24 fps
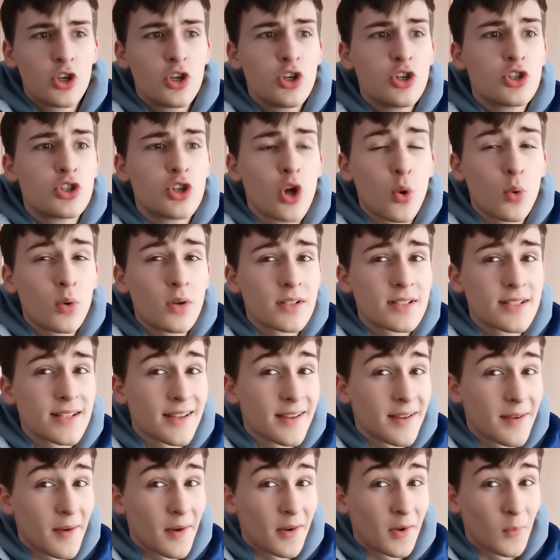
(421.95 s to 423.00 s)
you don't
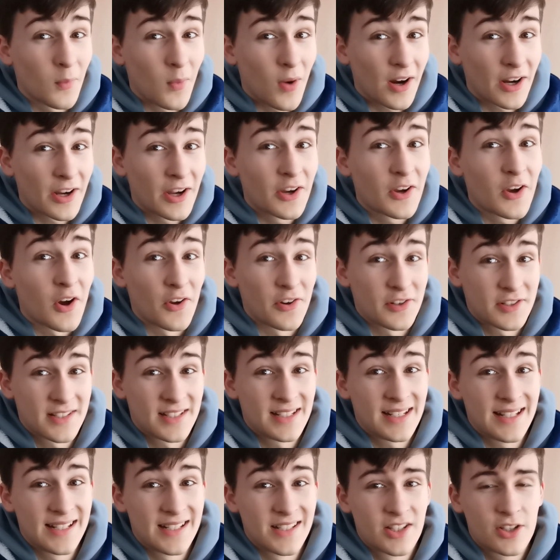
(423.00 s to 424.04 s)
work
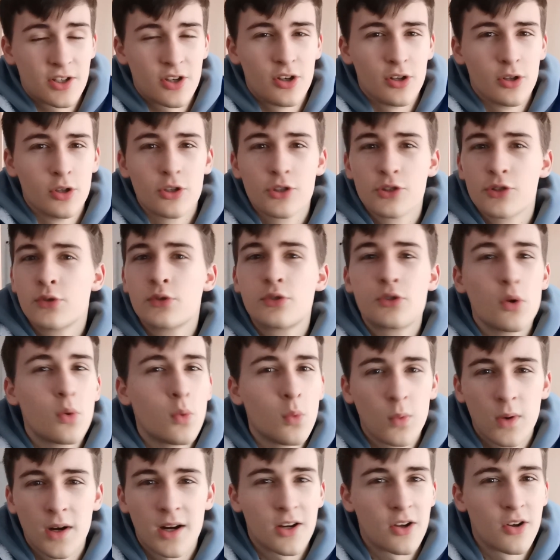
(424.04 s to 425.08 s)
constantly in school, so
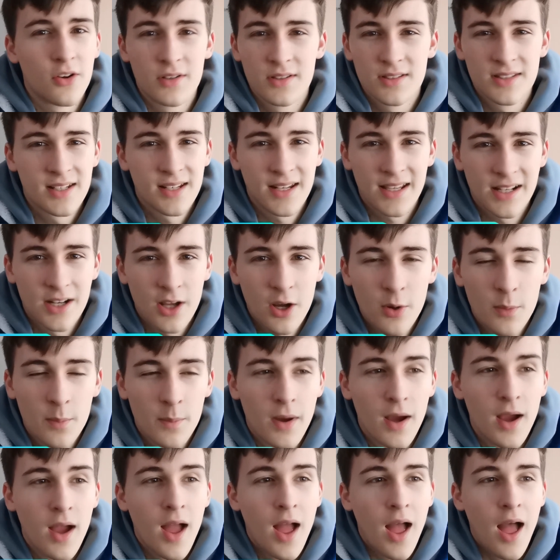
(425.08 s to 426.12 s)
don't work constantly at
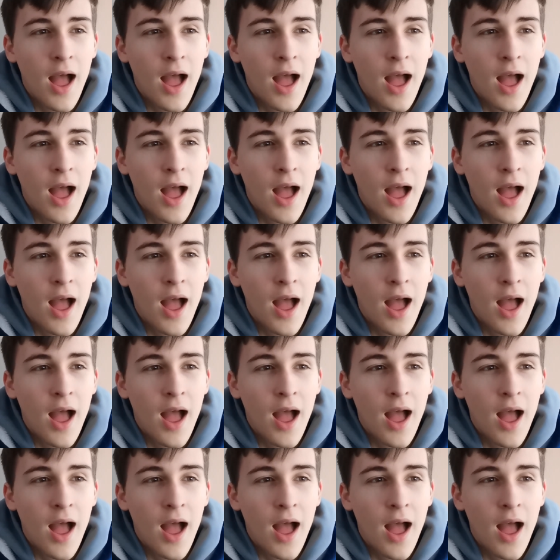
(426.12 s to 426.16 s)
home.